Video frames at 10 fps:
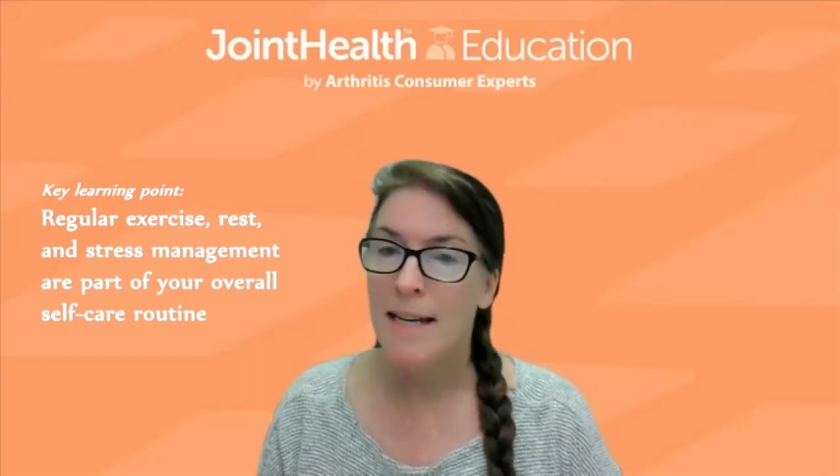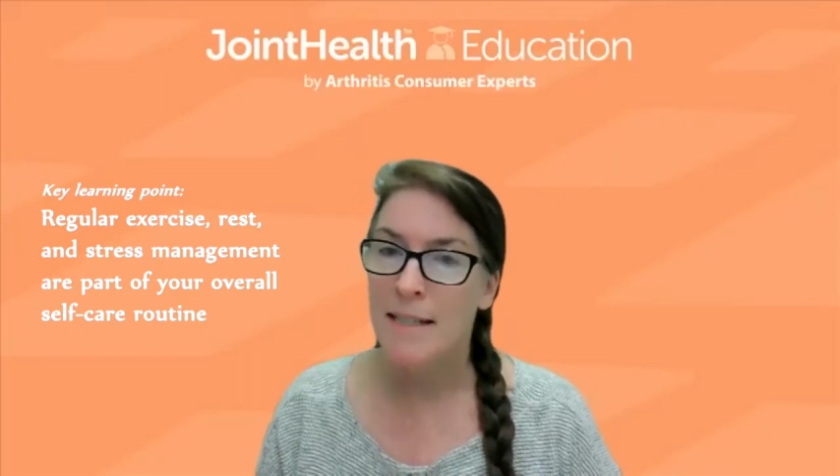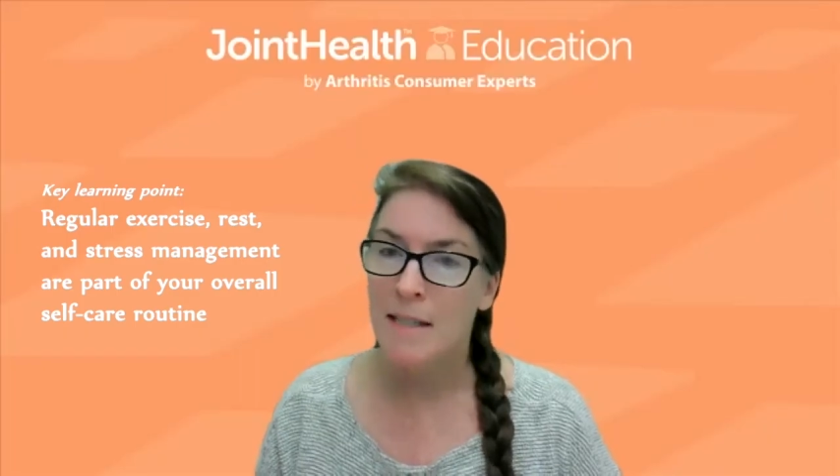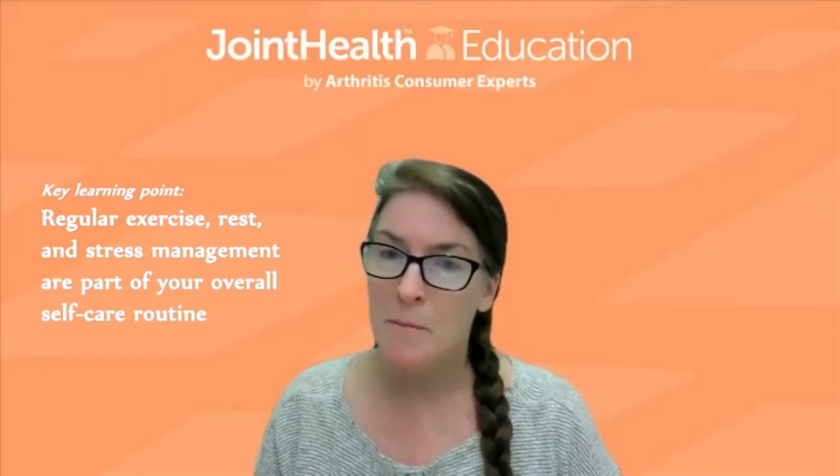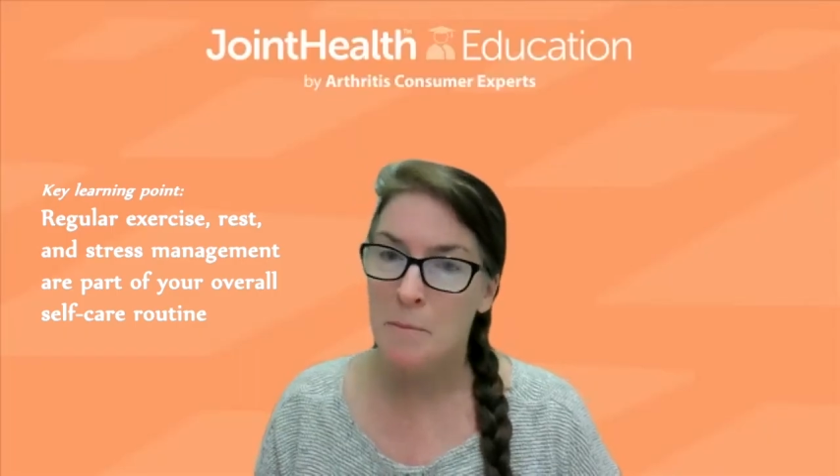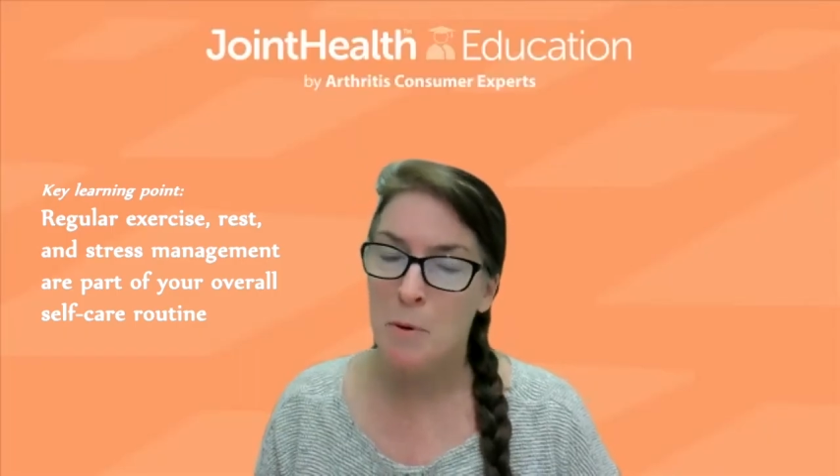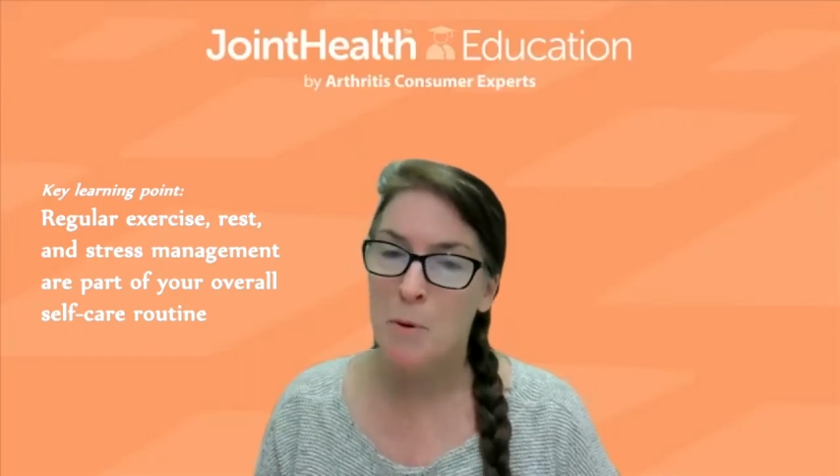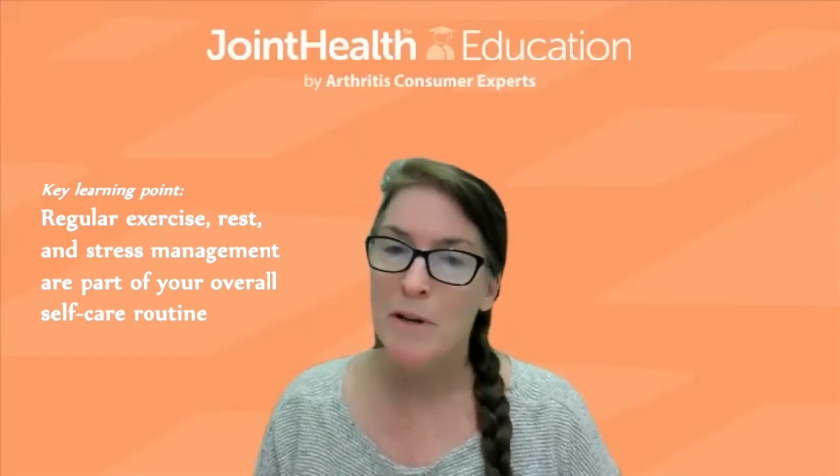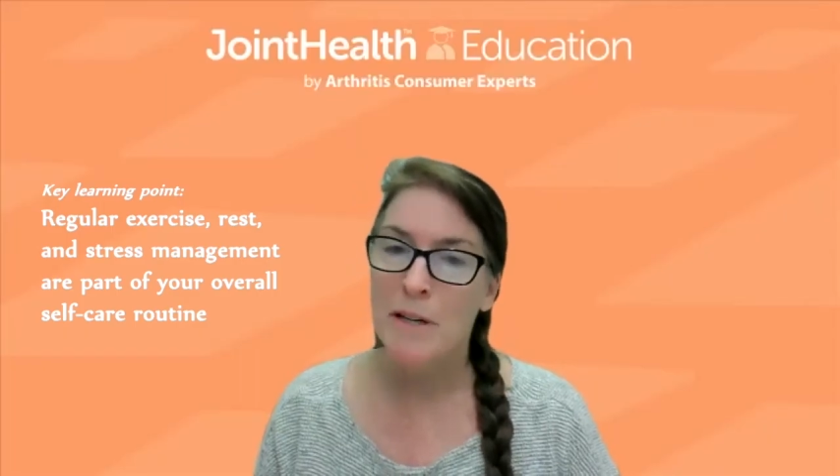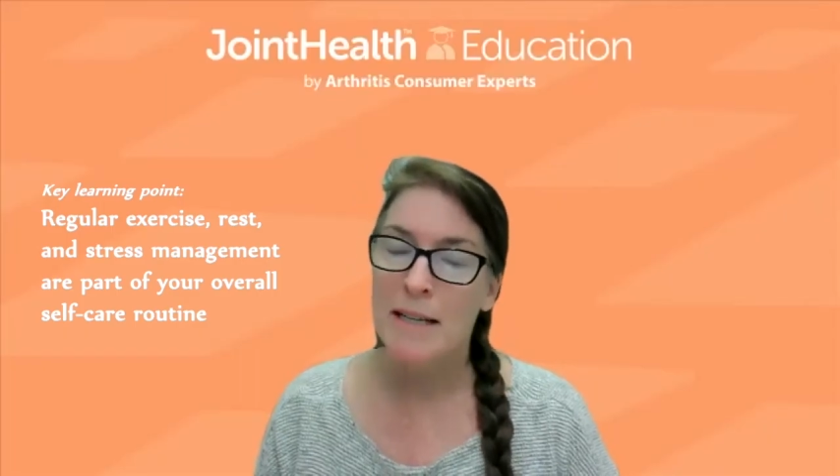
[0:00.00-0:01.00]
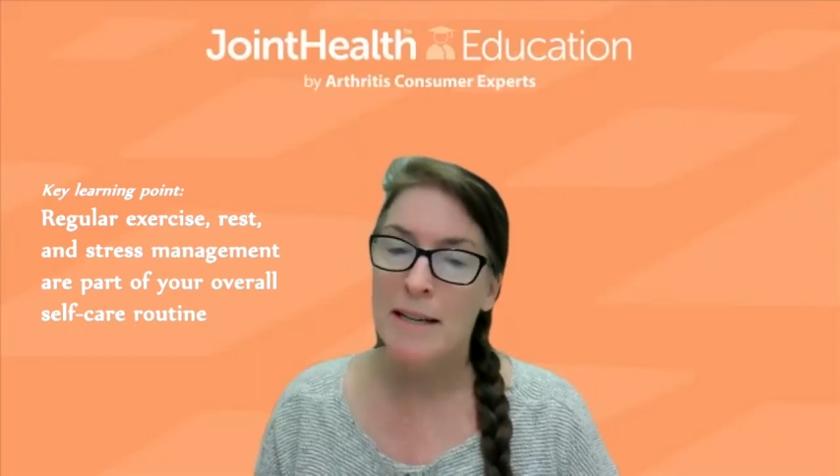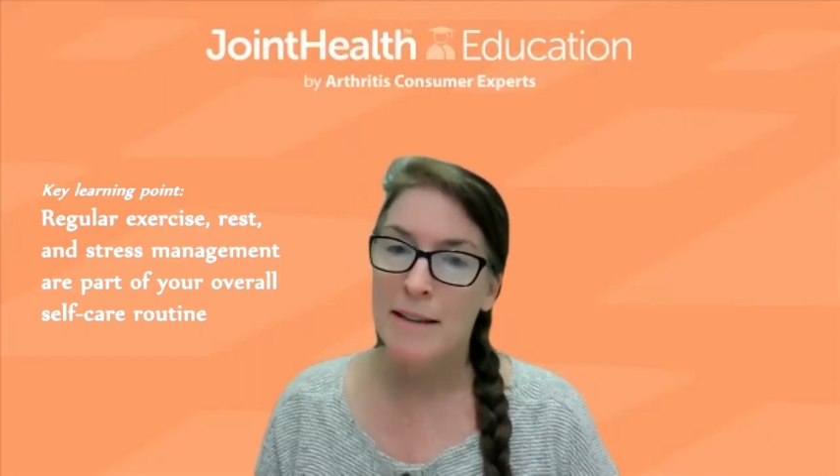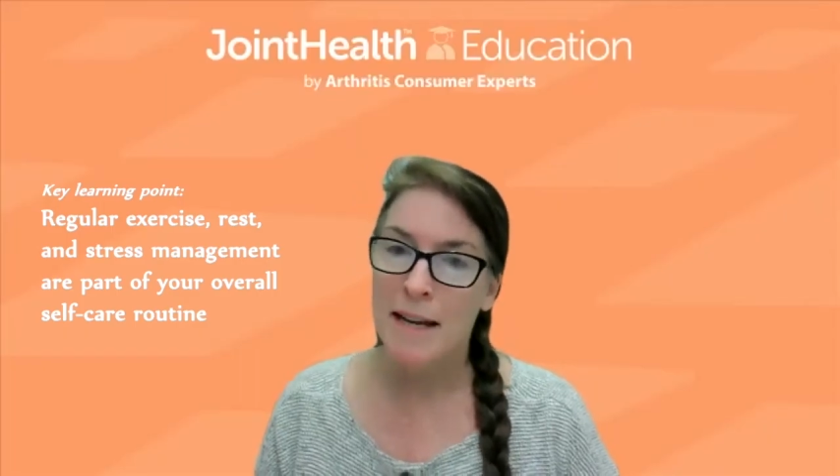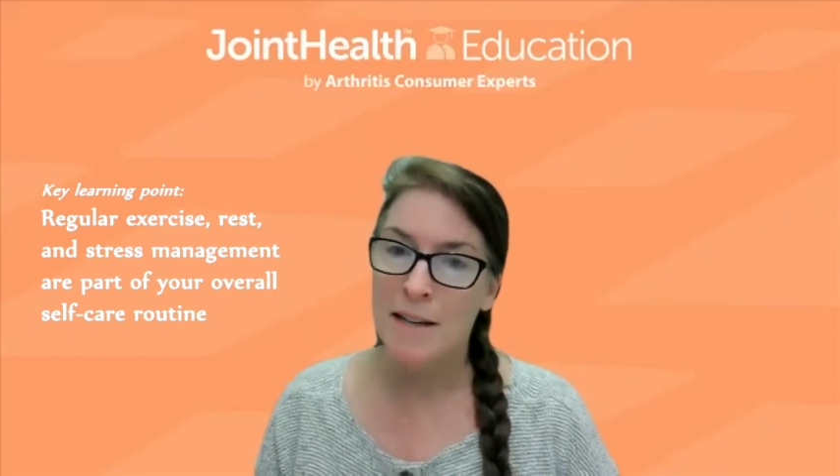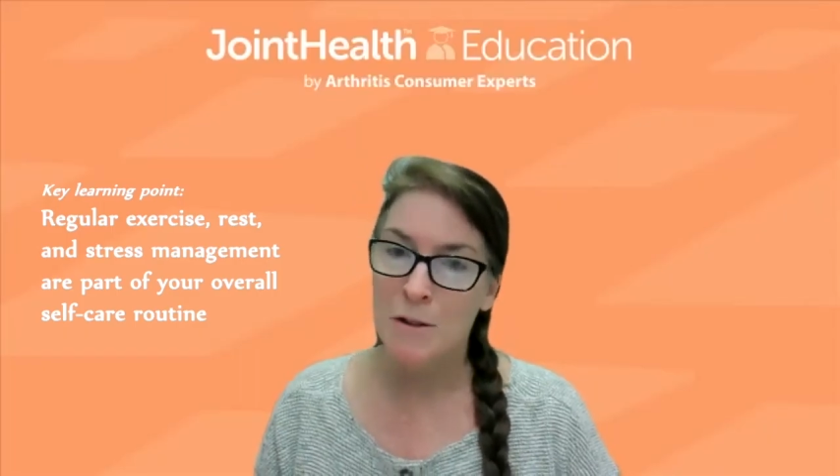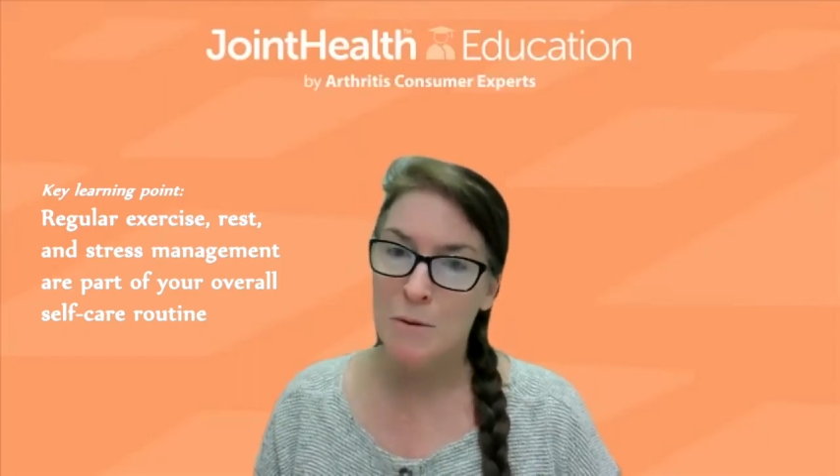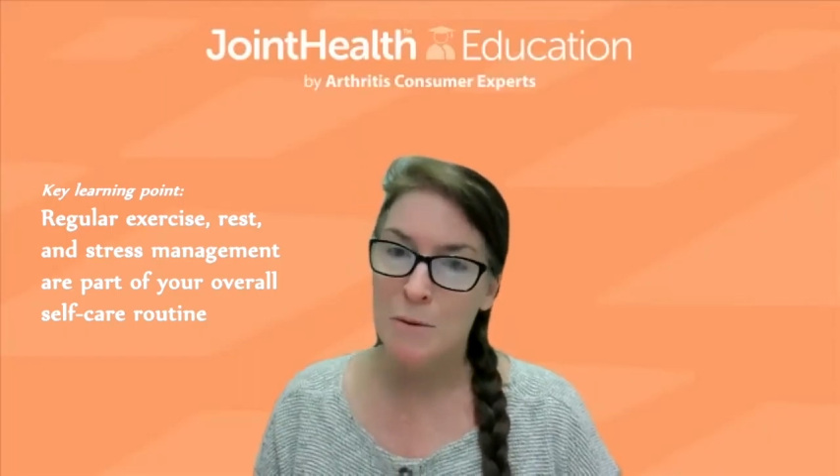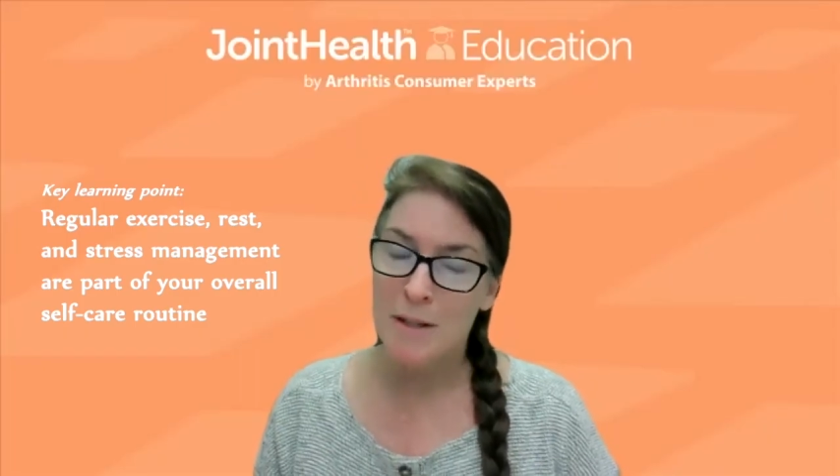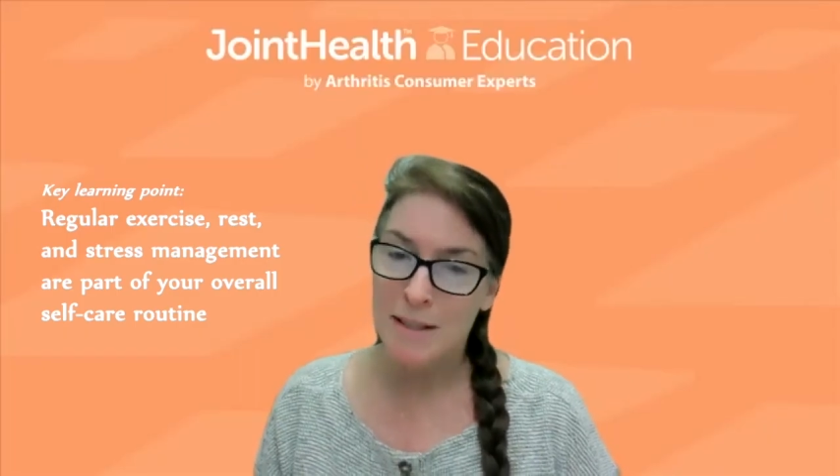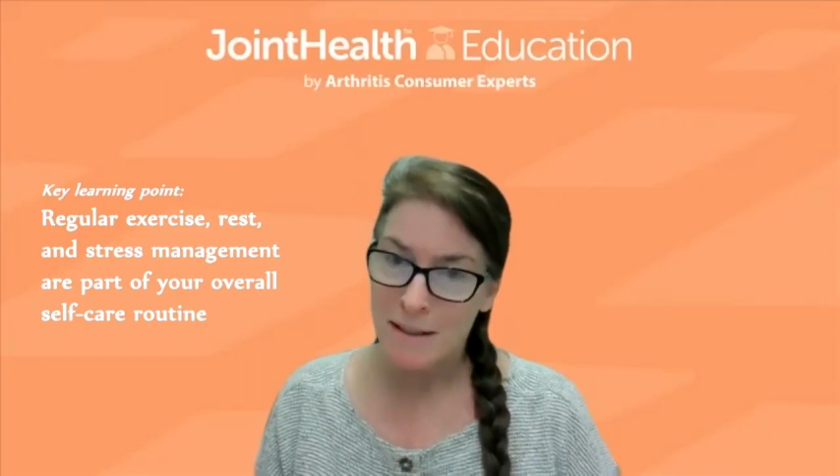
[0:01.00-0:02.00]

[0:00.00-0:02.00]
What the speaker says: It's important that you